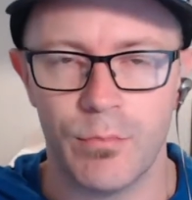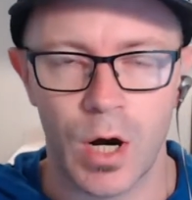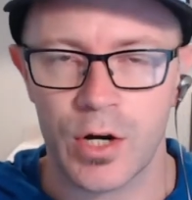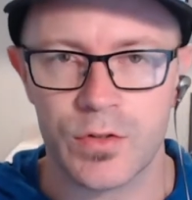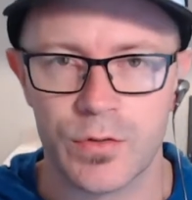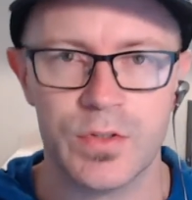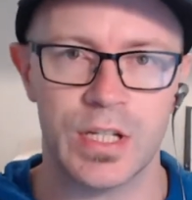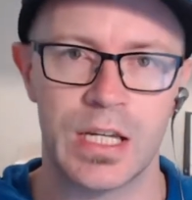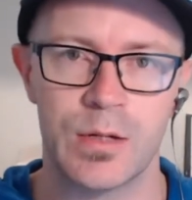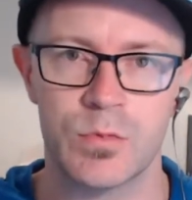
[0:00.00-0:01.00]
Microsoft
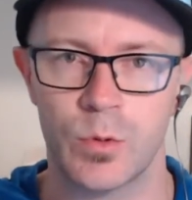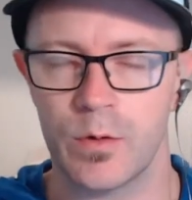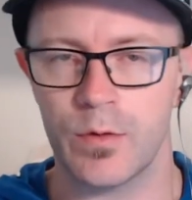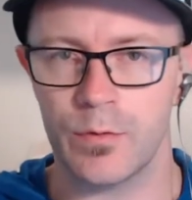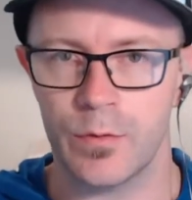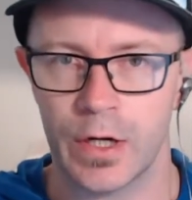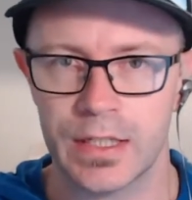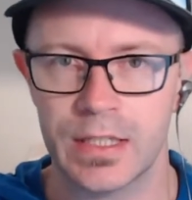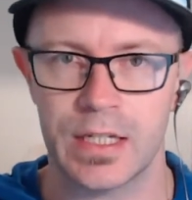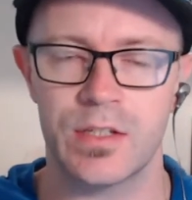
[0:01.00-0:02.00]
Teams where we've
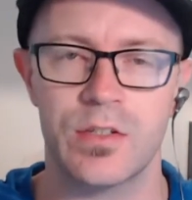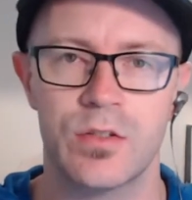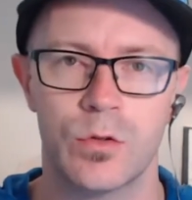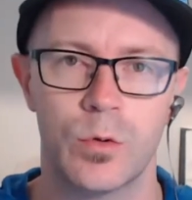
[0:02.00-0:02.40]
invited guests,